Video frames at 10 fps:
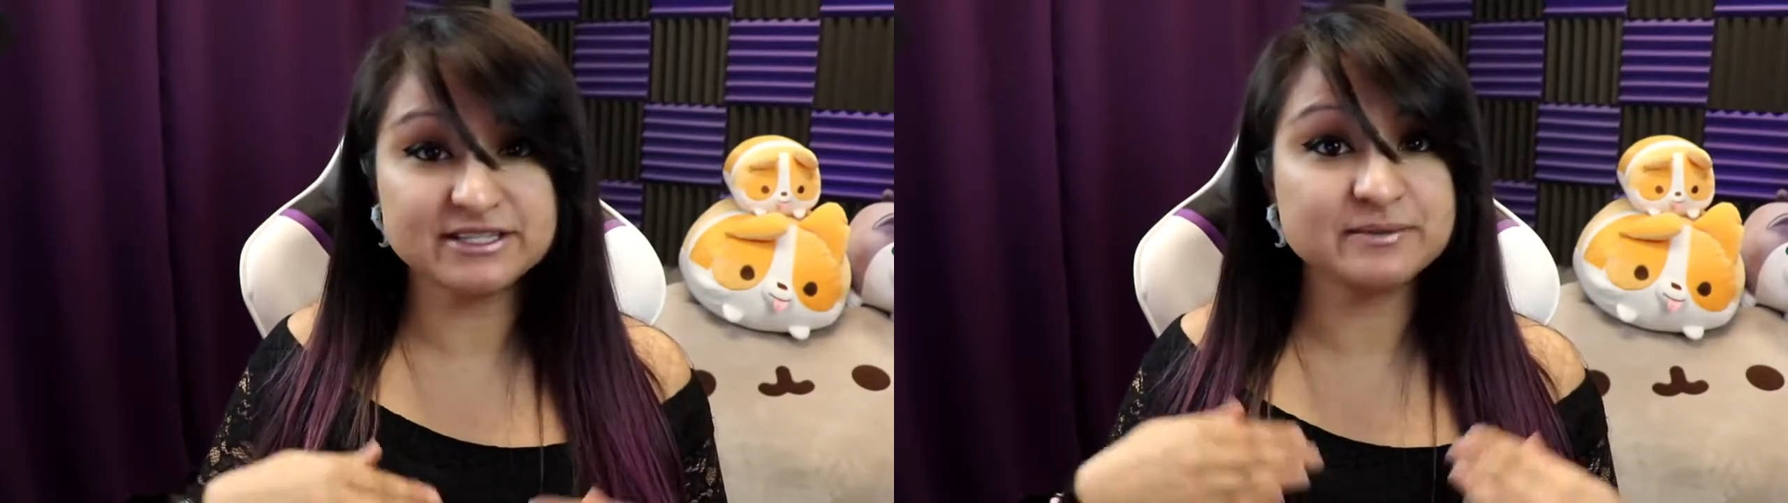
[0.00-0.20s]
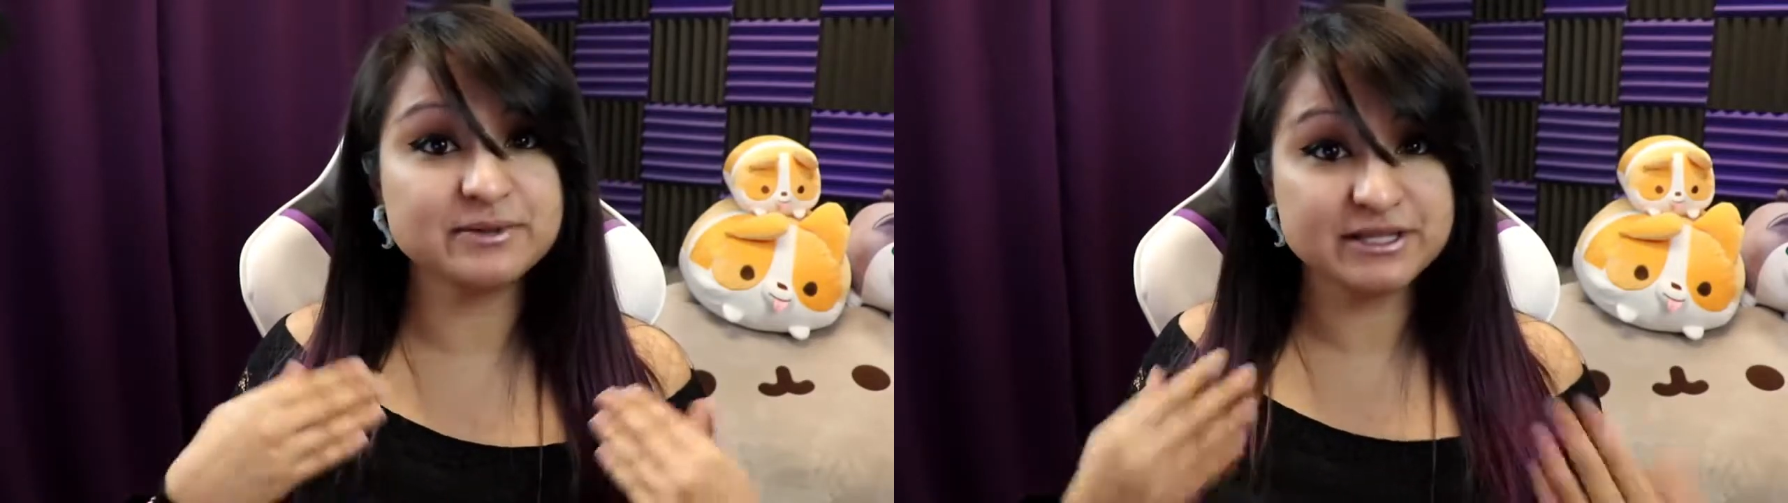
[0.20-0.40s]

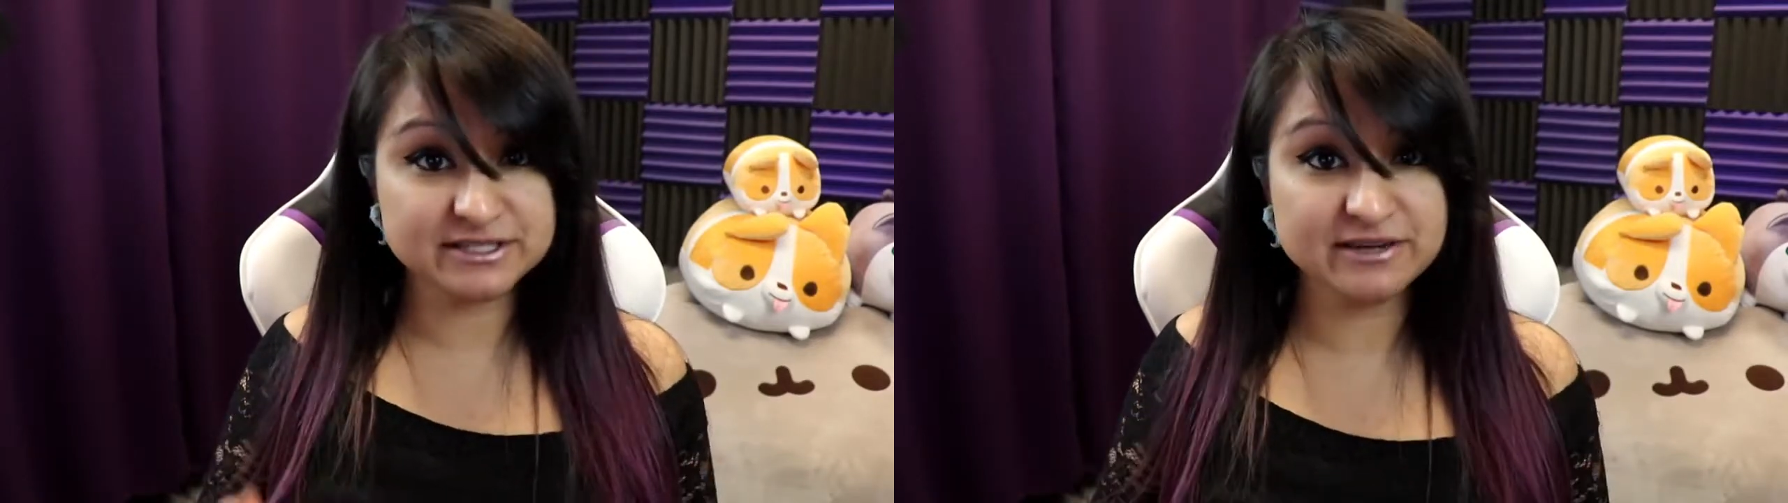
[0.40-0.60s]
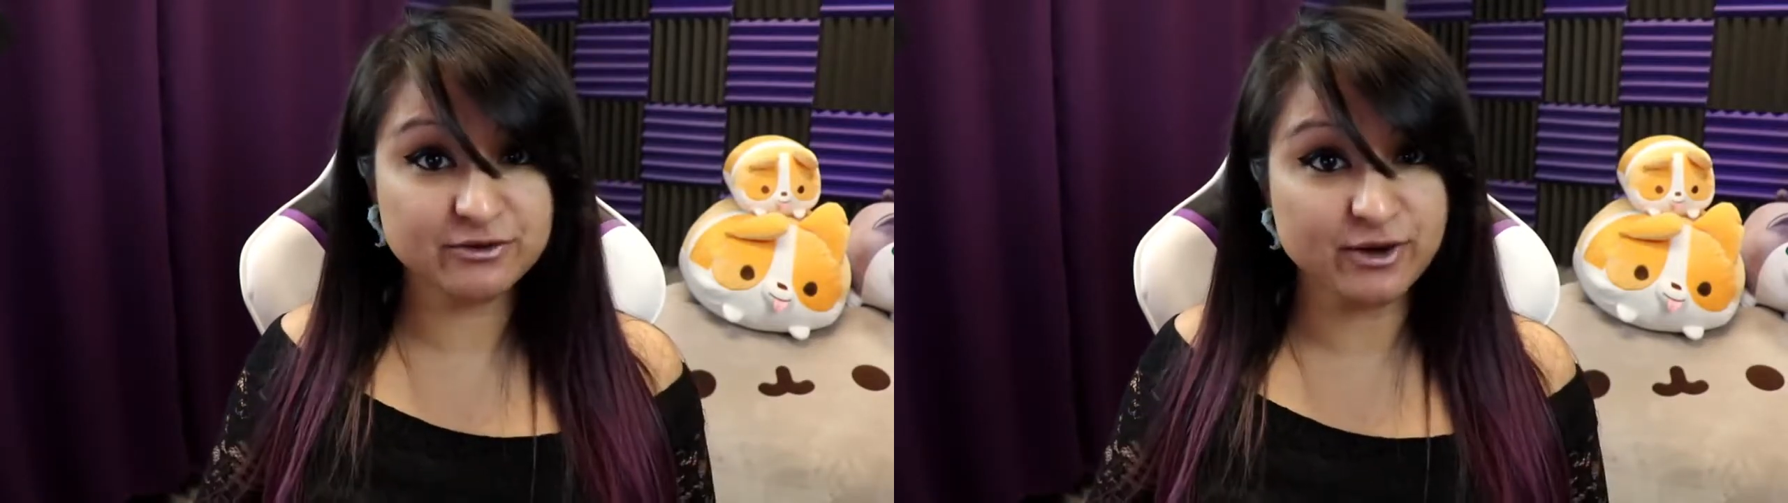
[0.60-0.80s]
to please
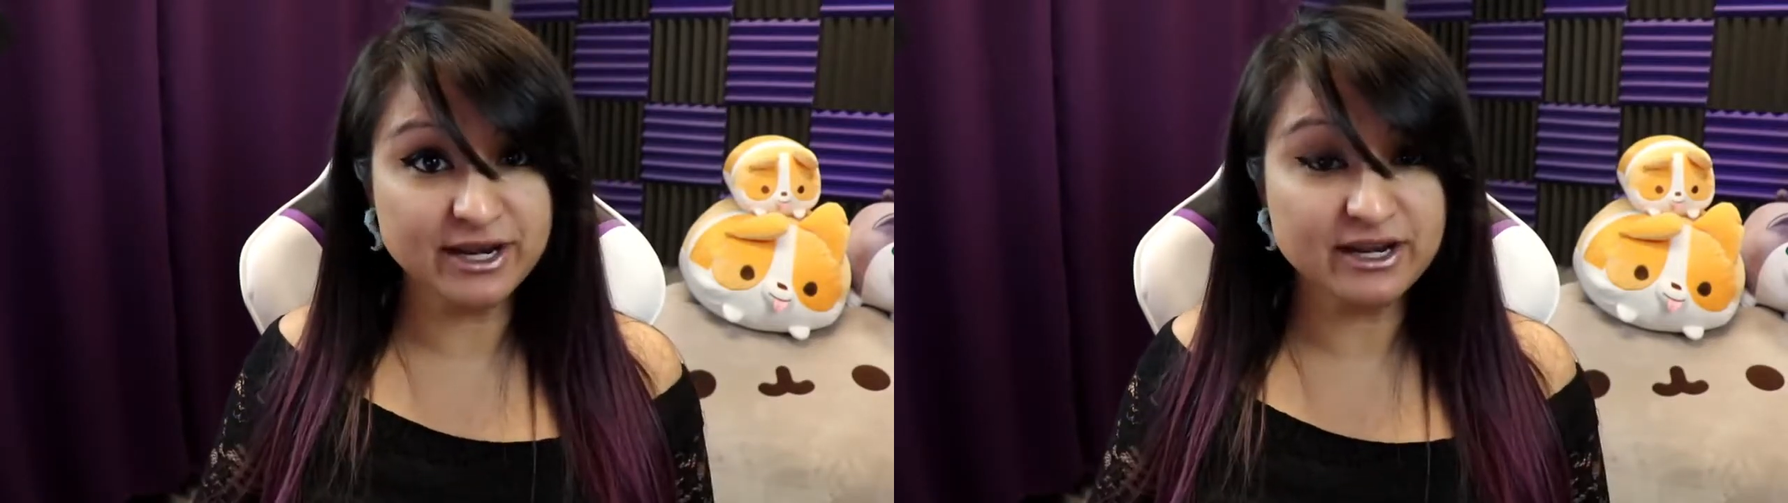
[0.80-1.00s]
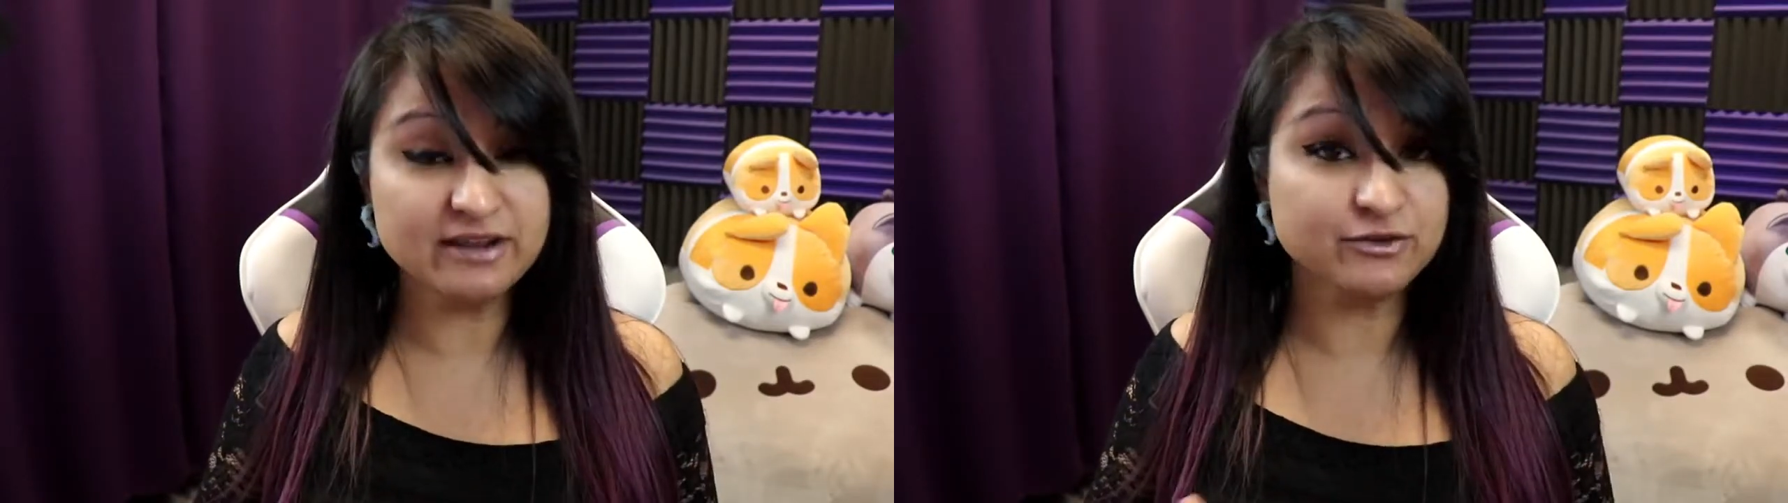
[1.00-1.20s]
give
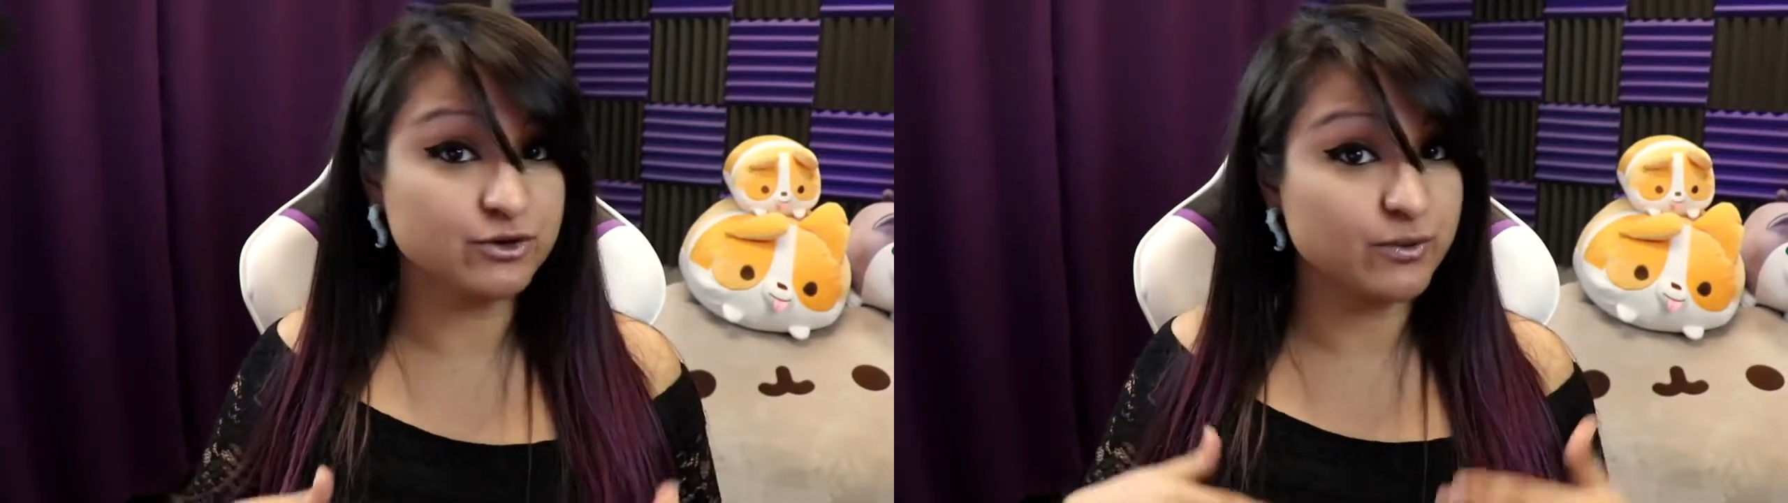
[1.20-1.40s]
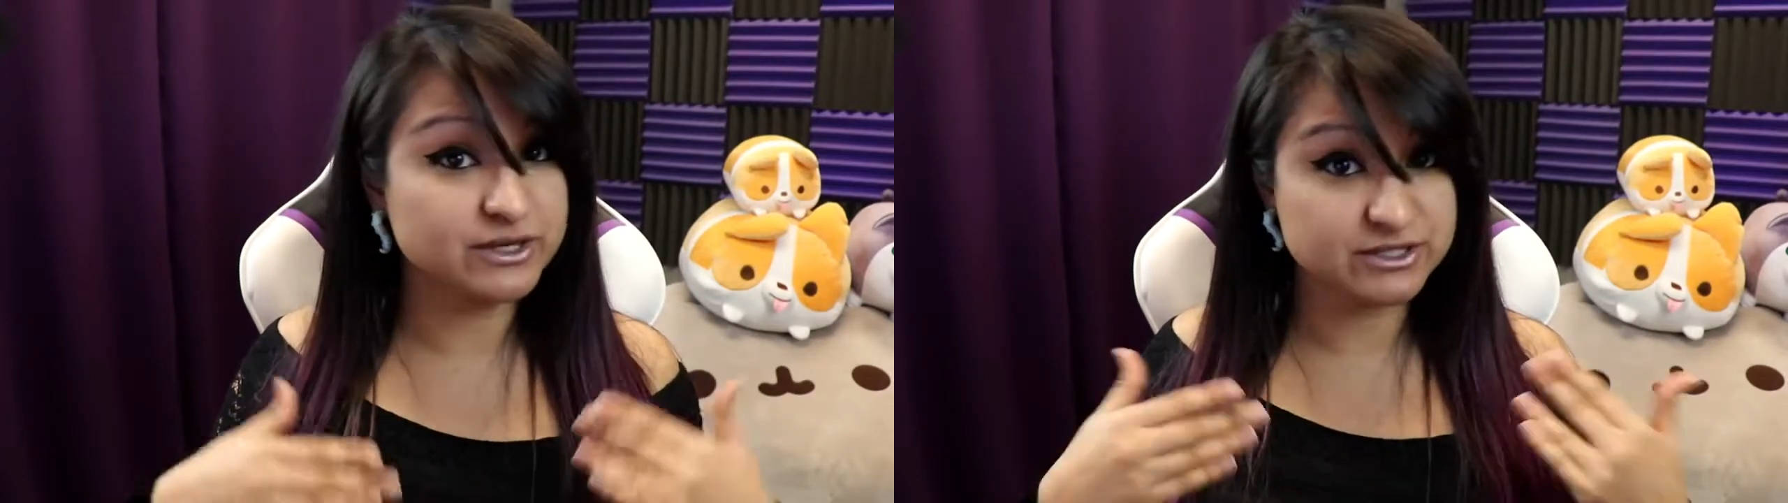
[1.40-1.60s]
credit if you're
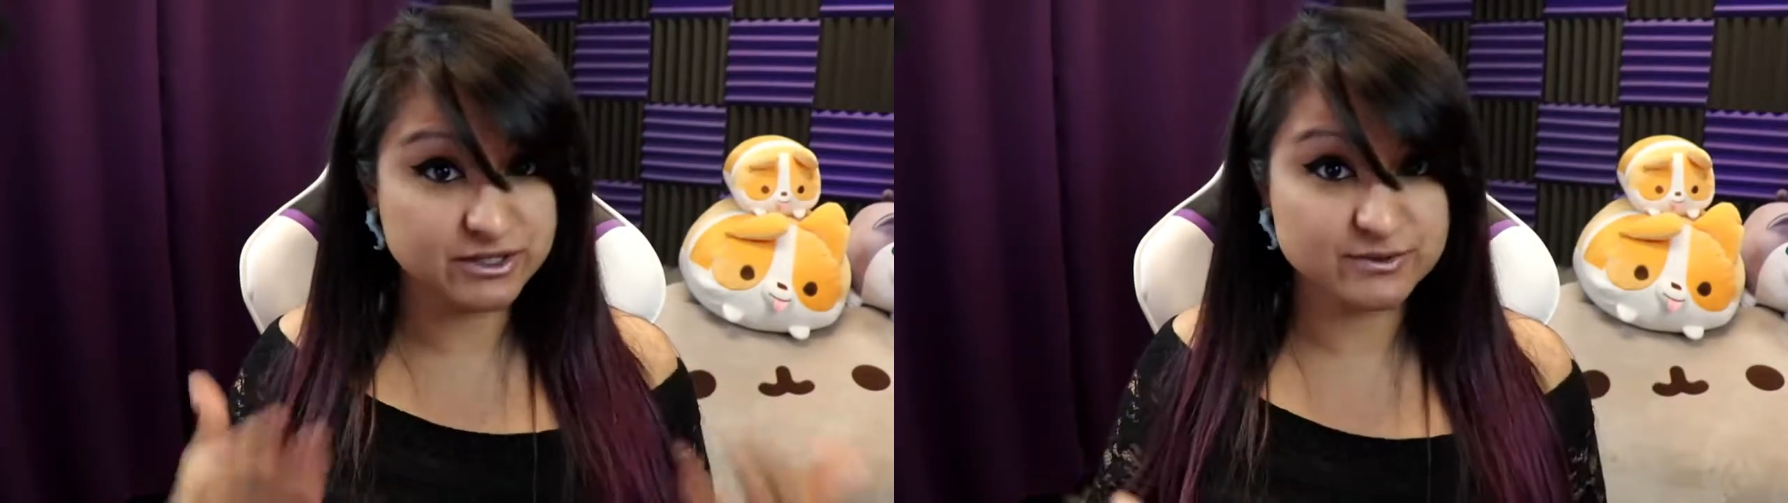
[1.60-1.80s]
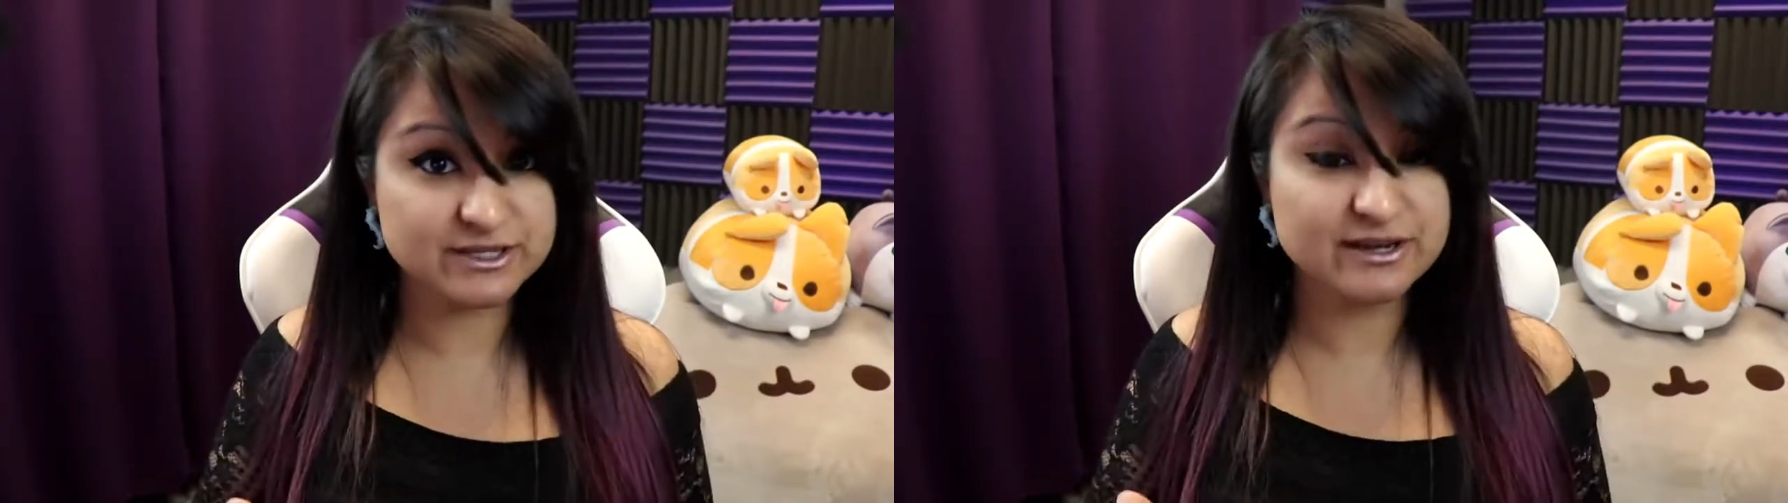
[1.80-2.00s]
going to
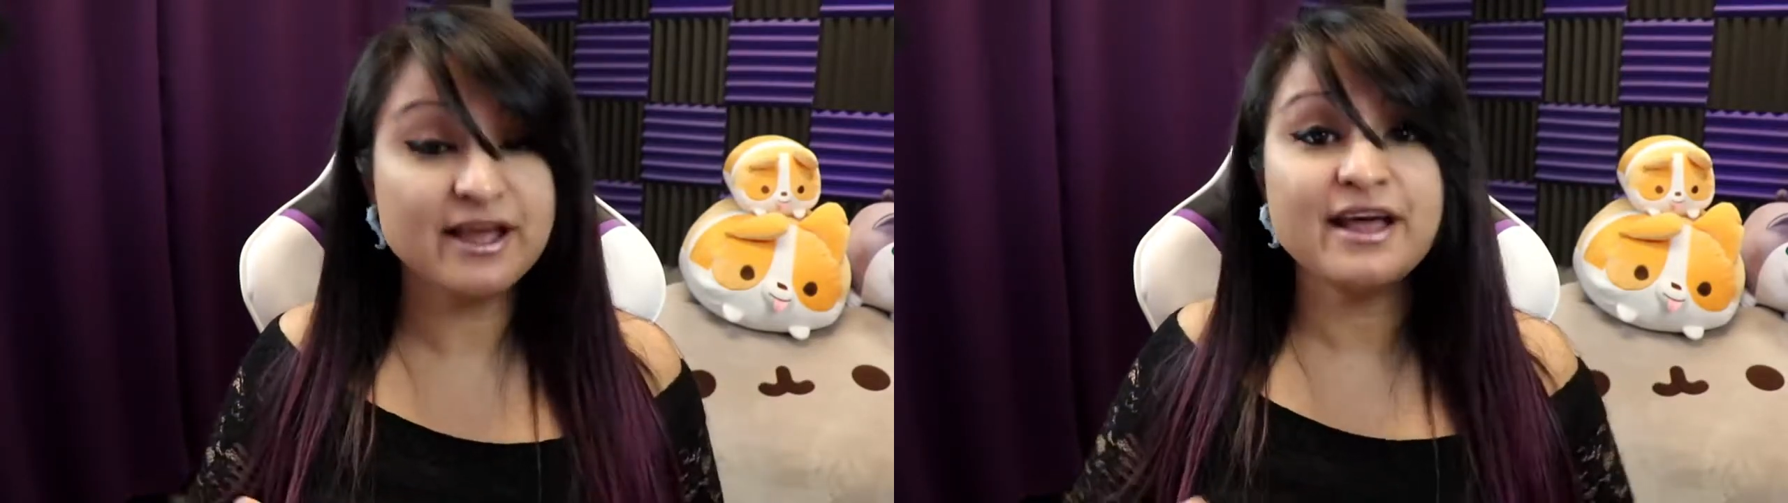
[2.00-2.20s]
use it,